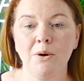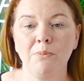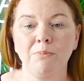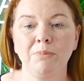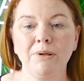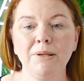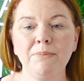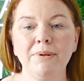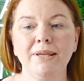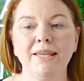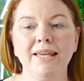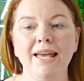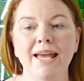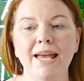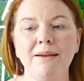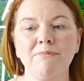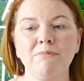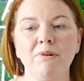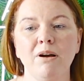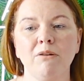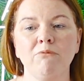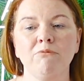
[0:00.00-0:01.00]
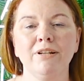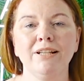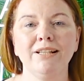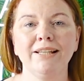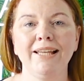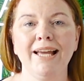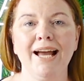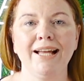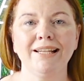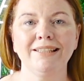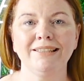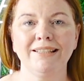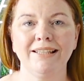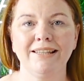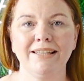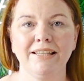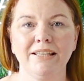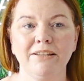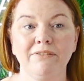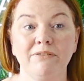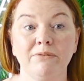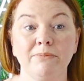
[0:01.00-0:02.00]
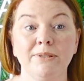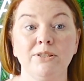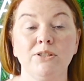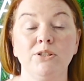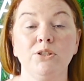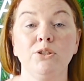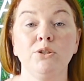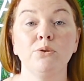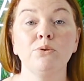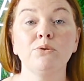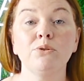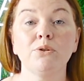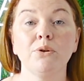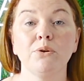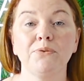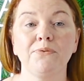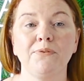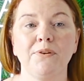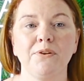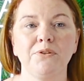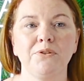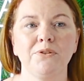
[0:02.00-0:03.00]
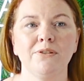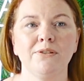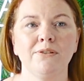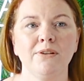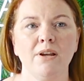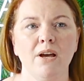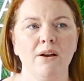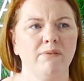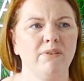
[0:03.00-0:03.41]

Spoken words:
but it became a really handy thing for me to use those vouchers